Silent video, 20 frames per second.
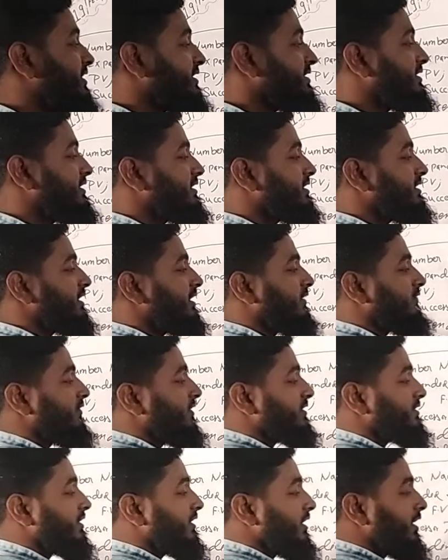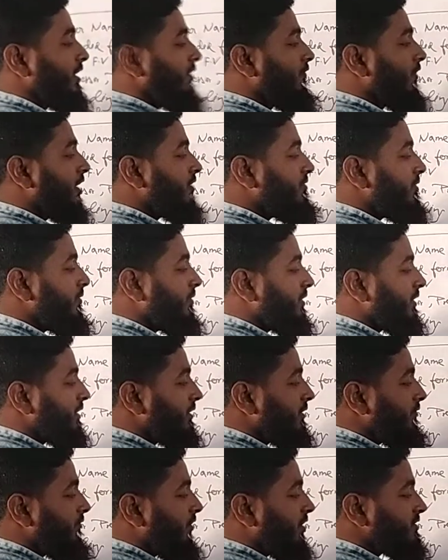just this is the difference. What we
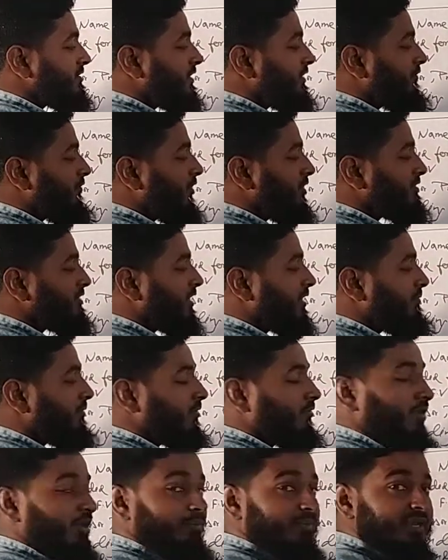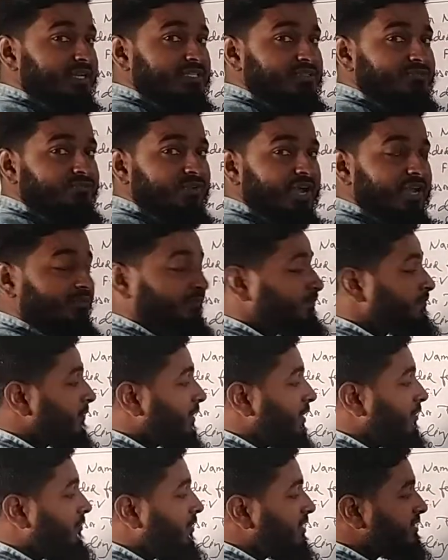did, what's the number is 5.
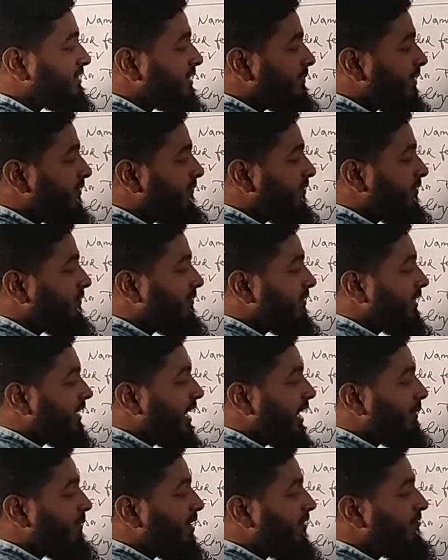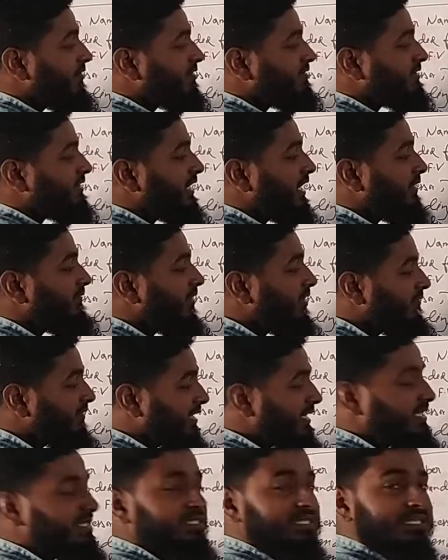What's above it? Above
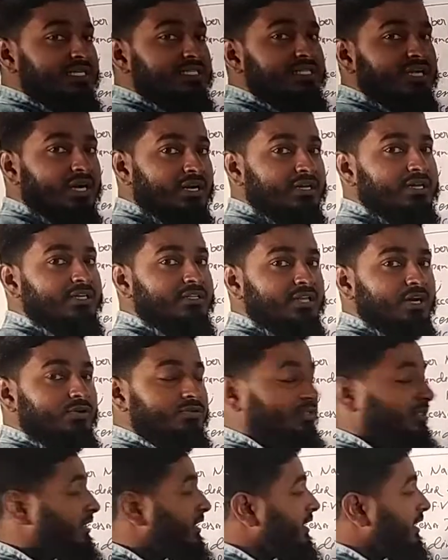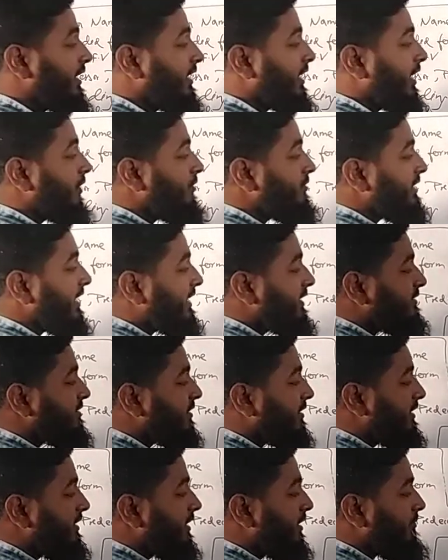it's 100,000. Now take a
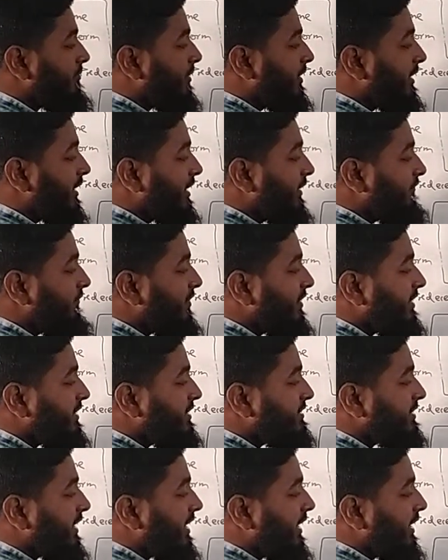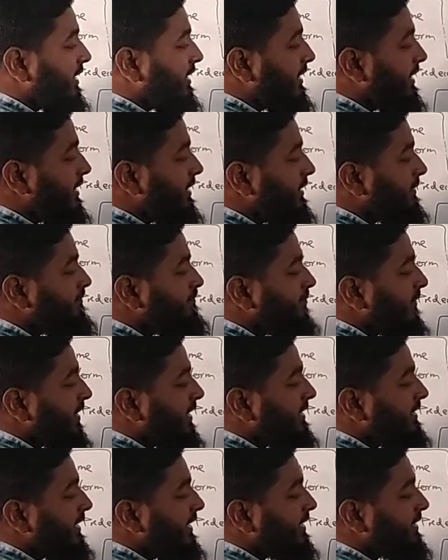3 number. If it is 100,
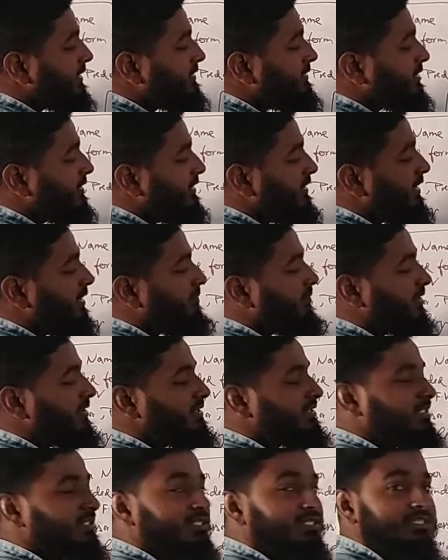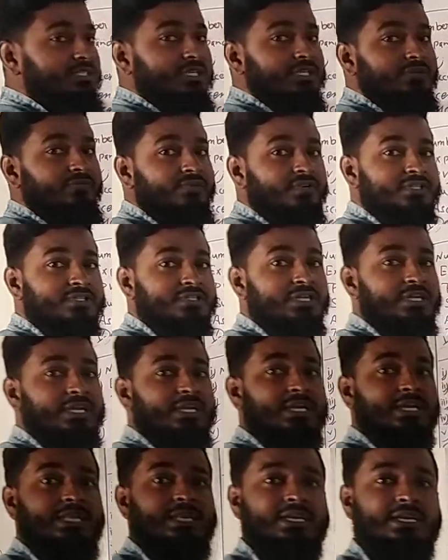take a 3 number. This is the difference.
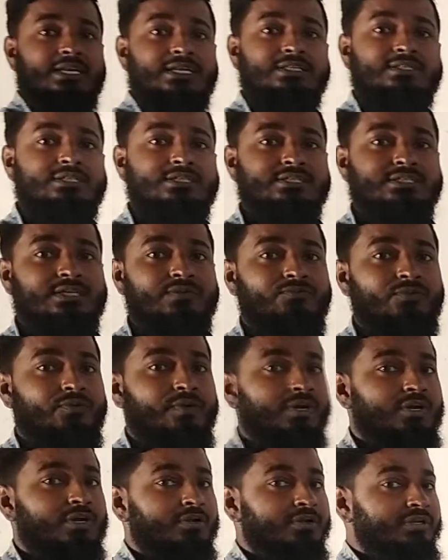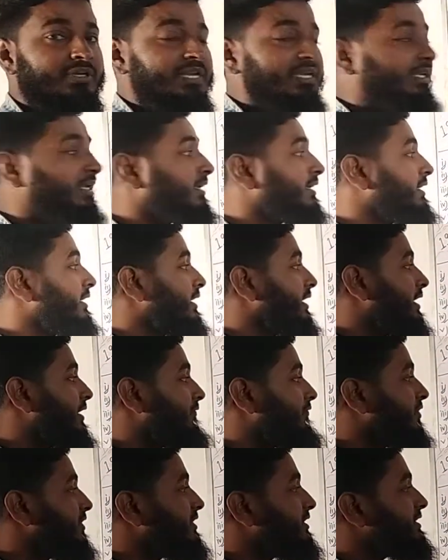In Indian system we were taking
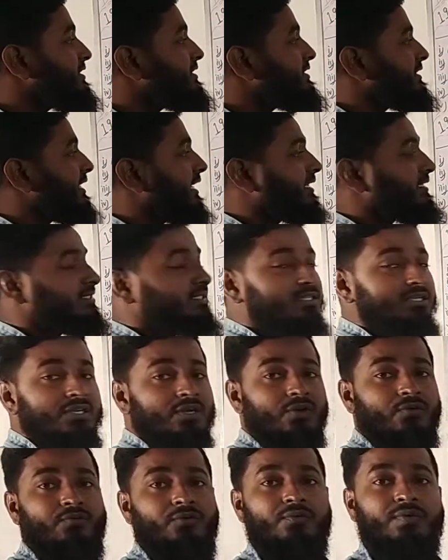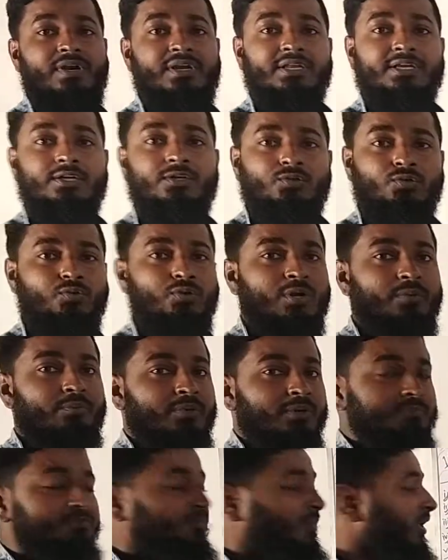if it is tens, we were taking 2
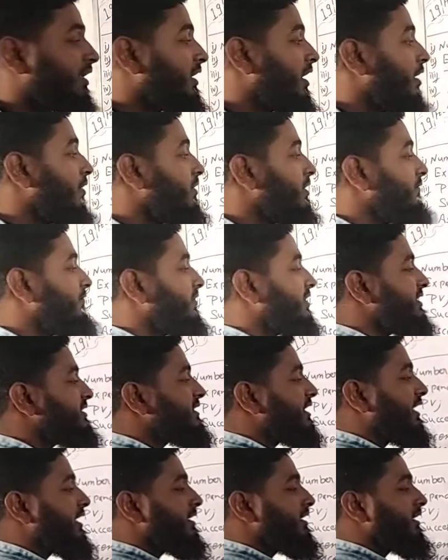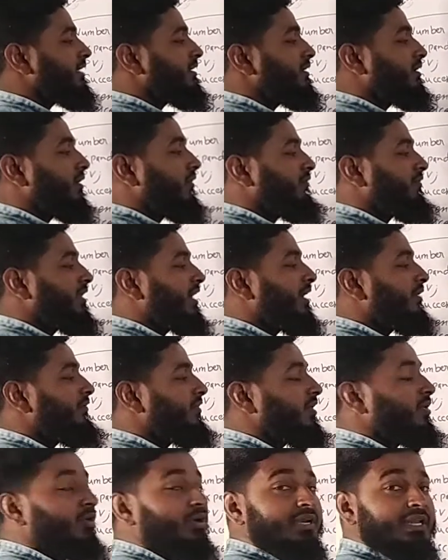number. Now if it is 100, we
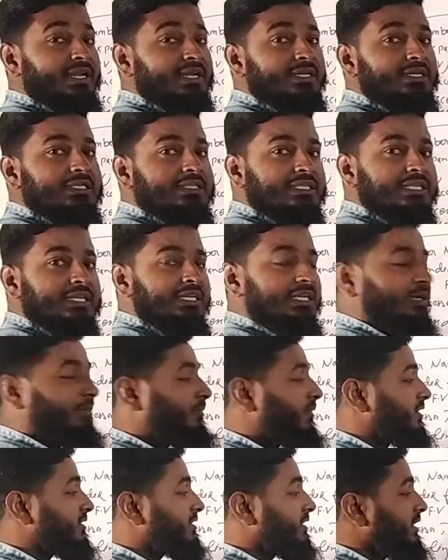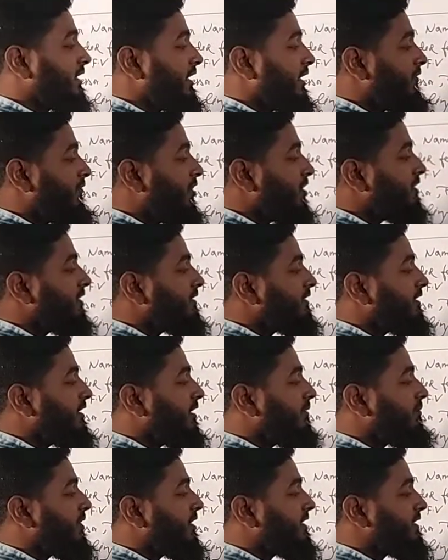gonna take 3 numbers. What the 3
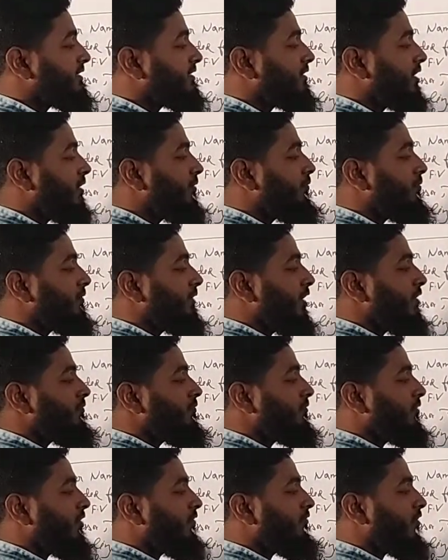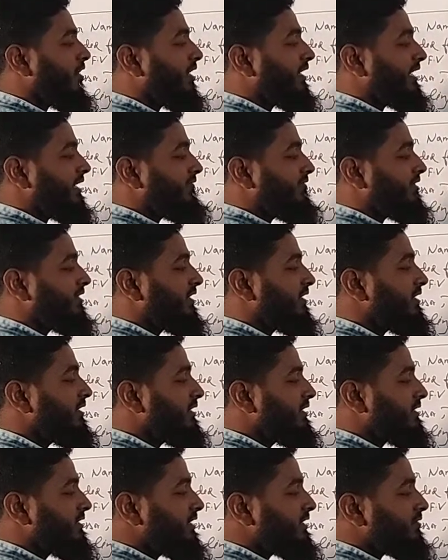number is? Now forget everything,
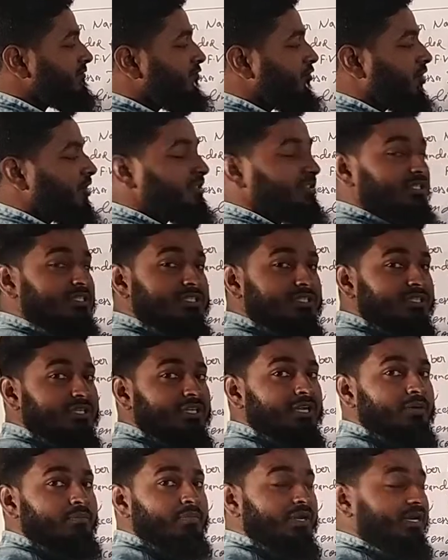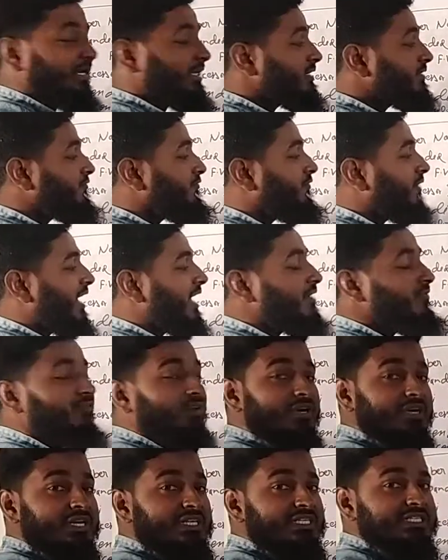just watch this 3 number. It is
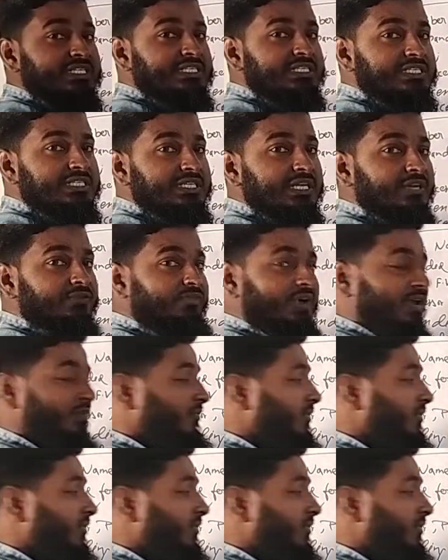568.